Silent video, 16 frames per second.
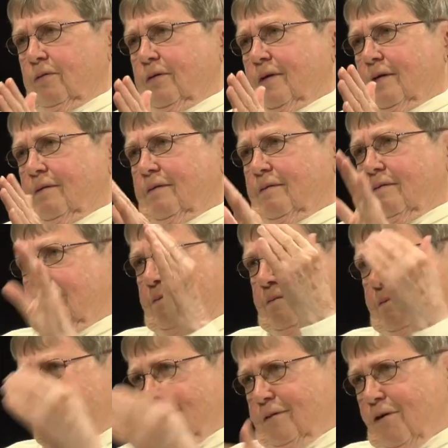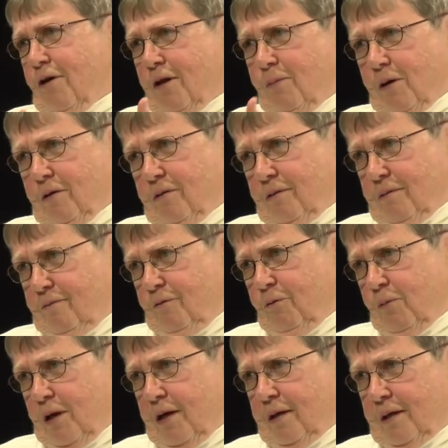that was all about
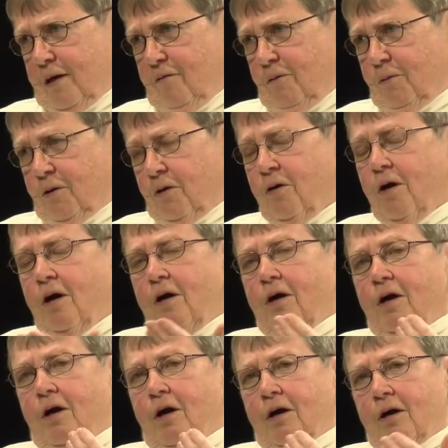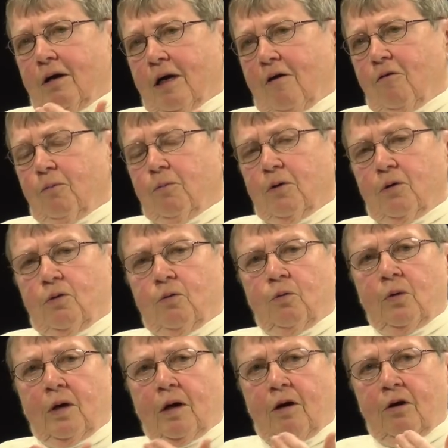Vermont government. Government.
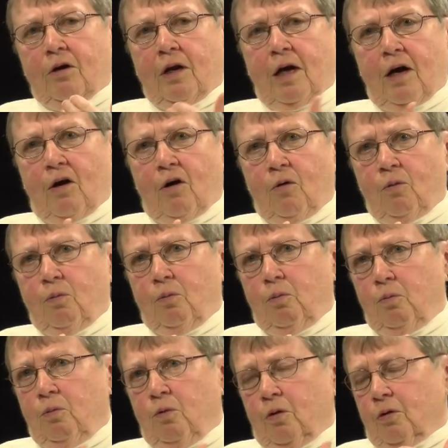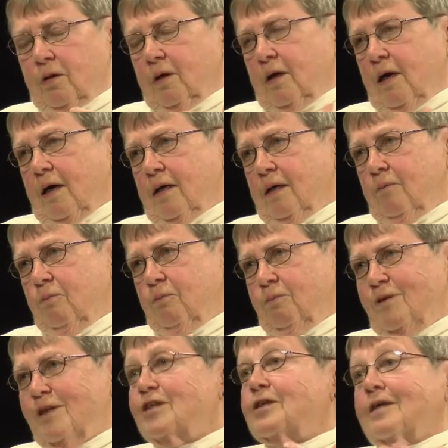We are now working on
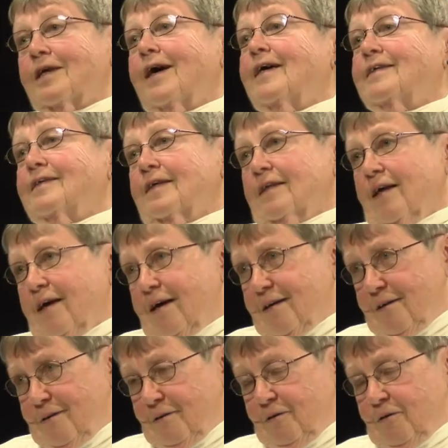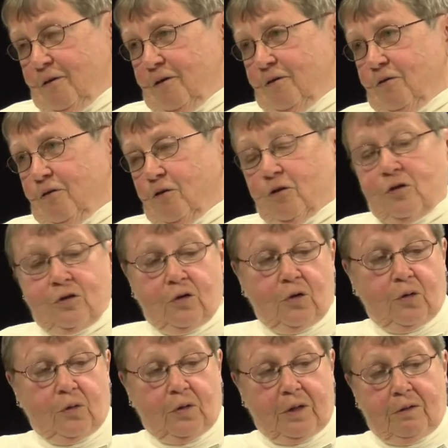digitizing that ah.
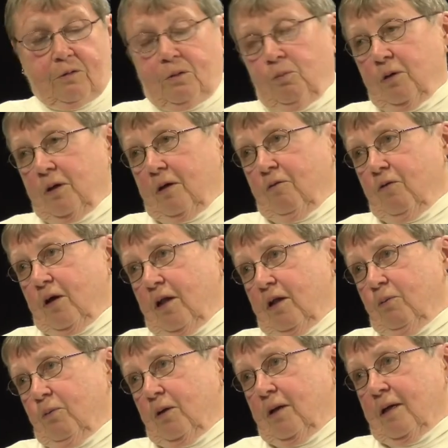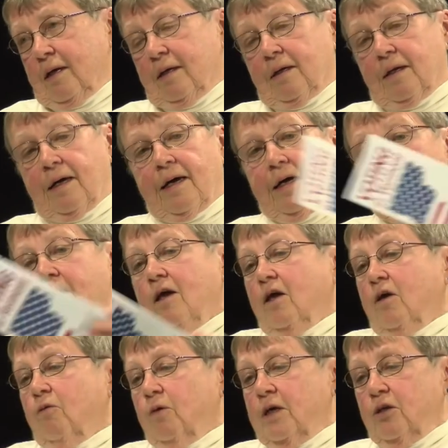so that it will be available online.
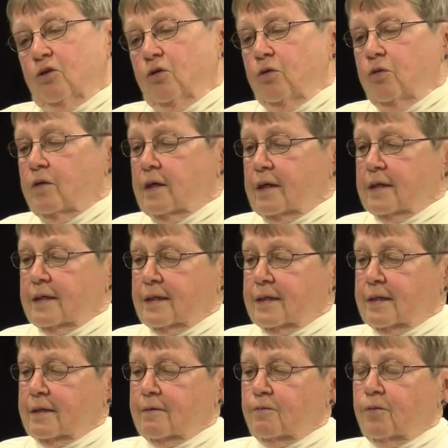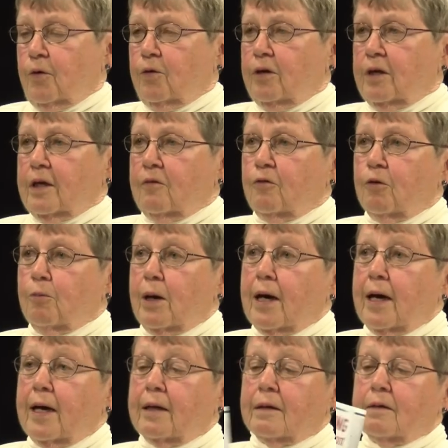We do this voting in
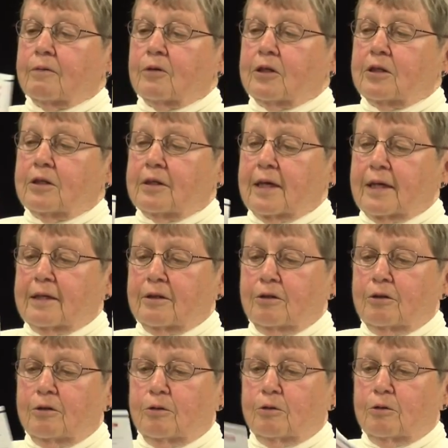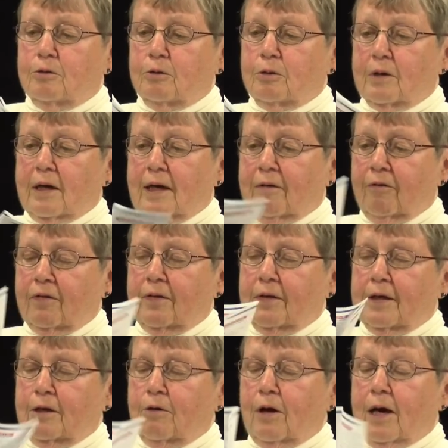Vermont, which tells you
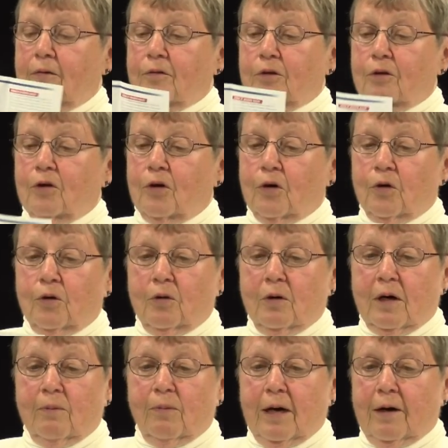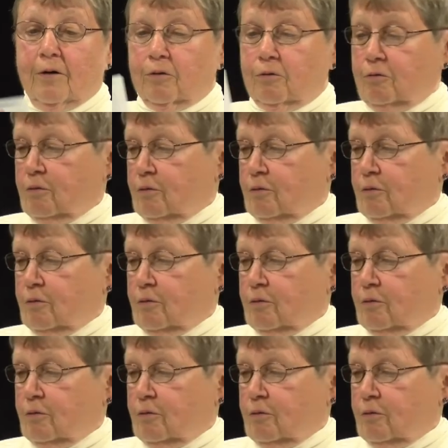everything you have to know about